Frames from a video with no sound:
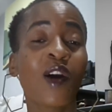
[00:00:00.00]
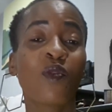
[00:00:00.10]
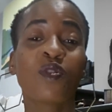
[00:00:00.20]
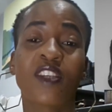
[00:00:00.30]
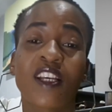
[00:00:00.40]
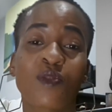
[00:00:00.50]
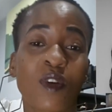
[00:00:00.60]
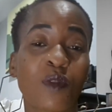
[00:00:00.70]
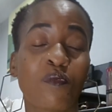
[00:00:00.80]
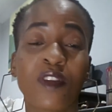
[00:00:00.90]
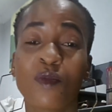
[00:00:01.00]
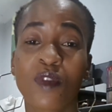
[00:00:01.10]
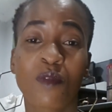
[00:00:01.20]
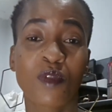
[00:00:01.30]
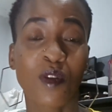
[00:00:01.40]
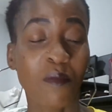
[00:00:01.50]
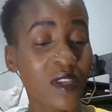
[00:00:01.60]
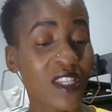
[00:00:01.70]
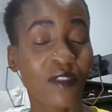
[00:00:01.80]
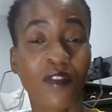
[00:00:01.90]
who just was being with
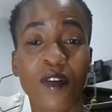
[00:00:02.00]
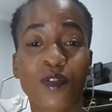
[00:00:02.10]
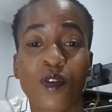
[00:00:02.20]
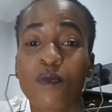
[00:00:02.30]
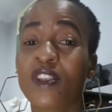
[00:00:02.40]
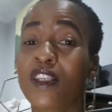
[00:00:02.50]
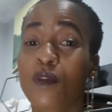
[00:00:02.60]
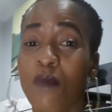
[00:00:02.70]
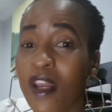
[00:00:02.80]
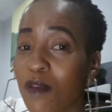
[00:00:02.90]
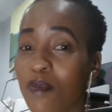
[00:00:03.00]
Somizi for Somizi's money,